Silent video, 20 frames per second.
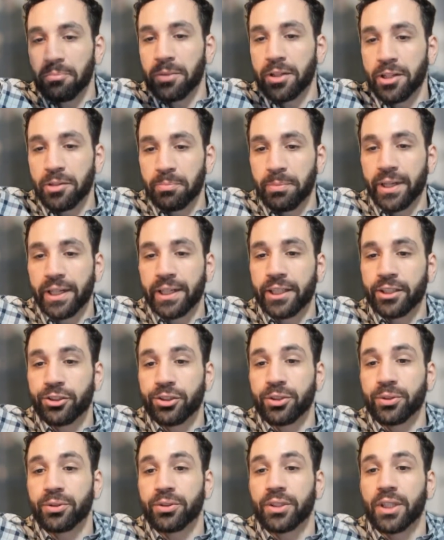big
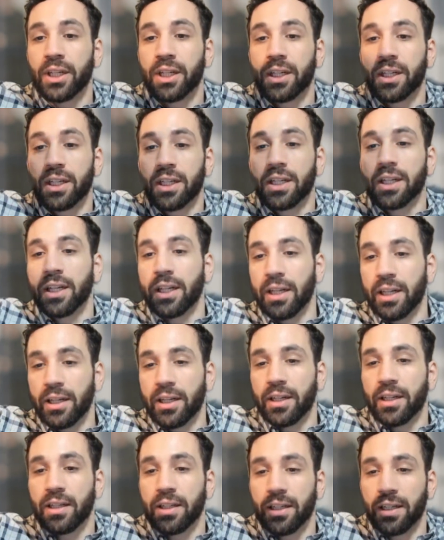issues
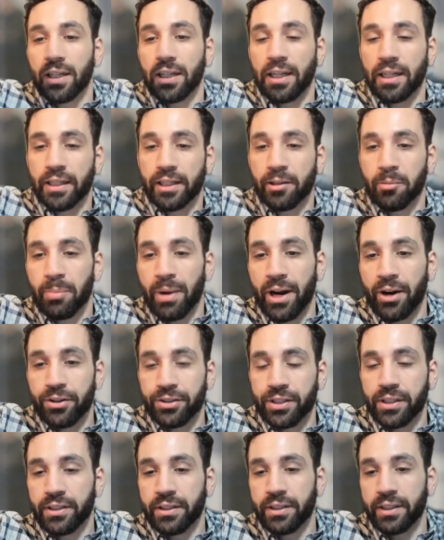in
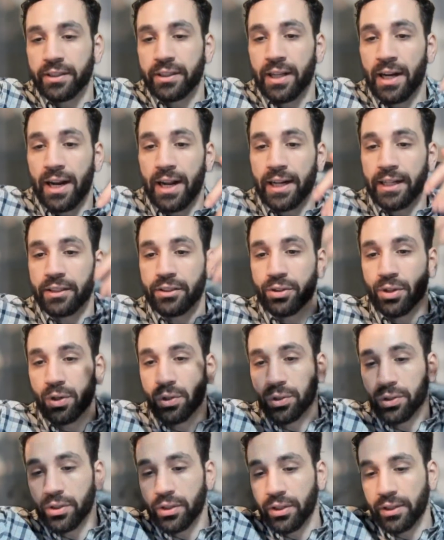comparison to today.
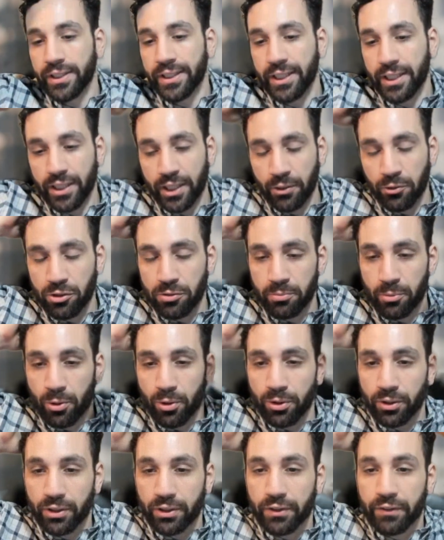So the
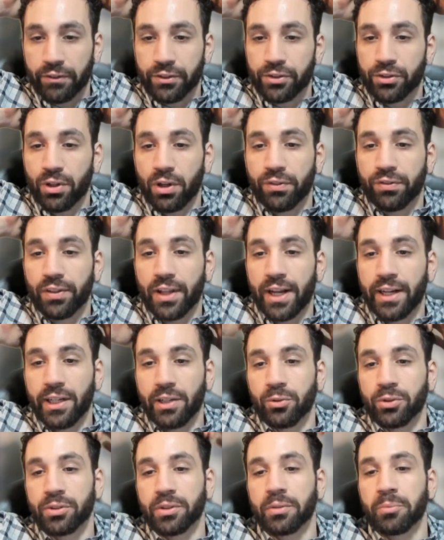soft landing
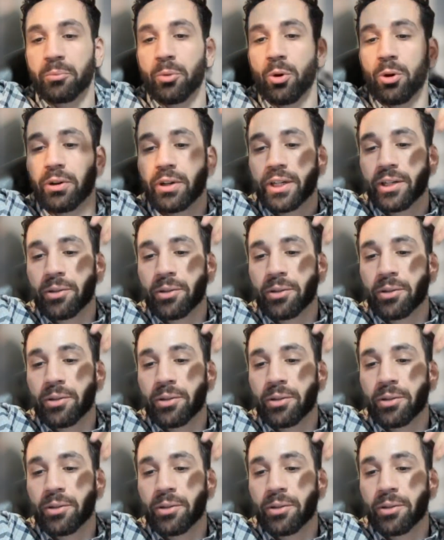was more